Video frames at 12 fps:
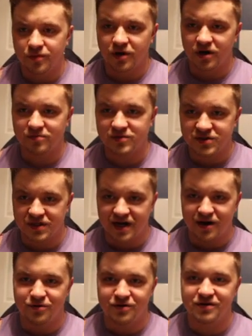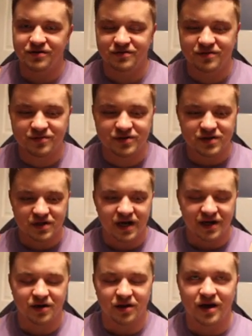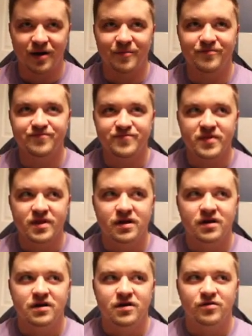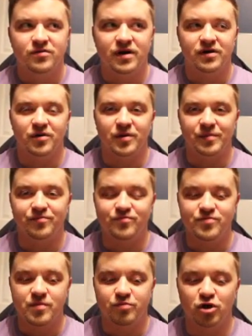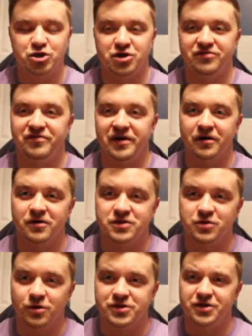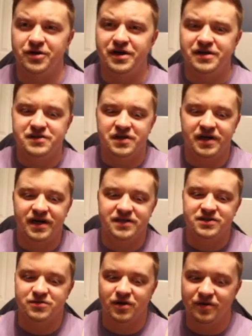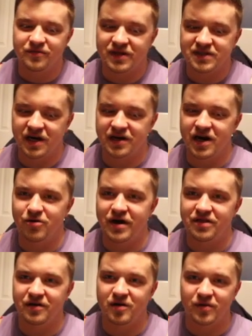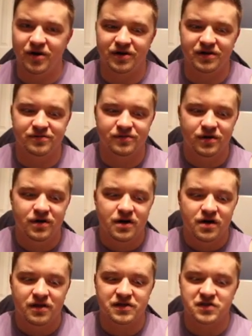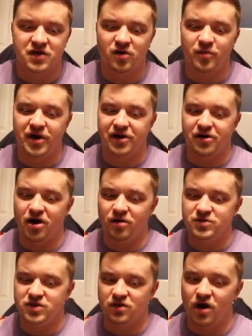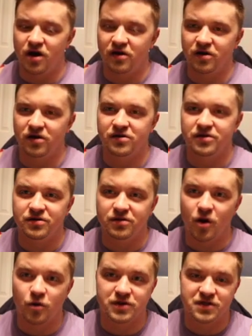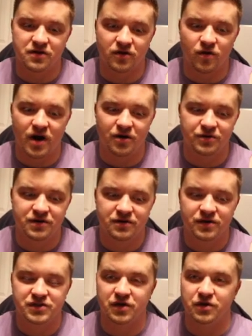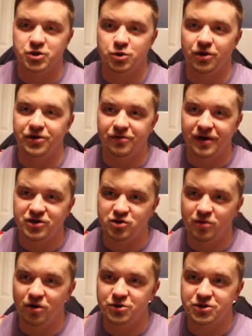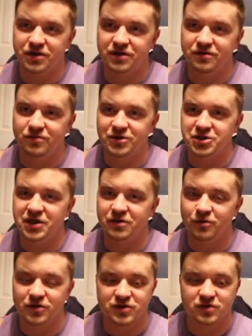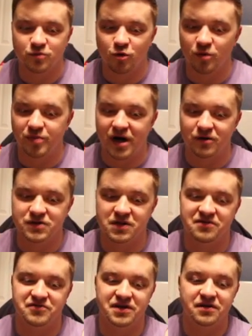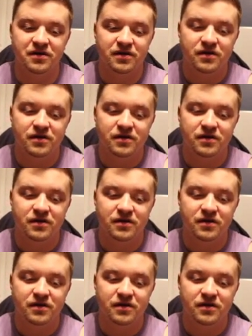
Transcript: arms down, kind of I don't know, like push your fingers towards your knees, I guess. That's kind of how I think about it. This is going to make your arms longer and lower to the ground. It's going to shorten your range of motion, which equals more pounds lifted.